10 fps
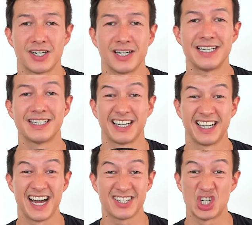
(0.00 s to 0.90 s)
at least in the
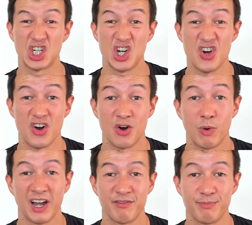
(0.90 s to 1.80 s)
last year
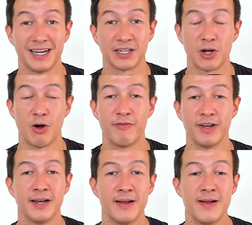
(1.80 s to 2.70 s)
while I've been in COVID.